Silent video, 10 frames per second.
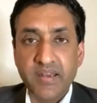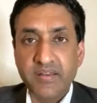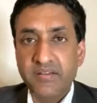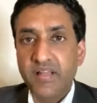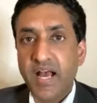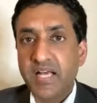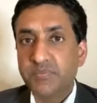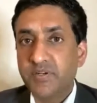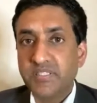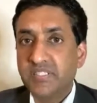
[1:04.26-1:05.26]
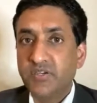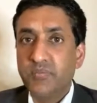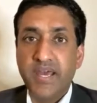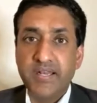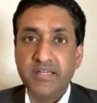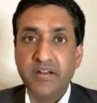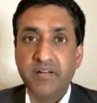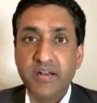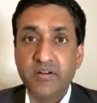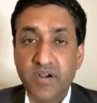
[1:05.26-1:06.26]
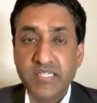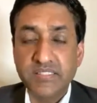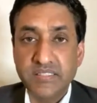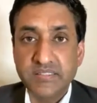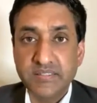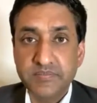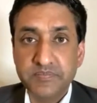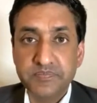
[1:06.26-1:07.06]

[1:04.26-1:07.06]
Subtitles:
to get into the hospital. It's a humanitarian crisis.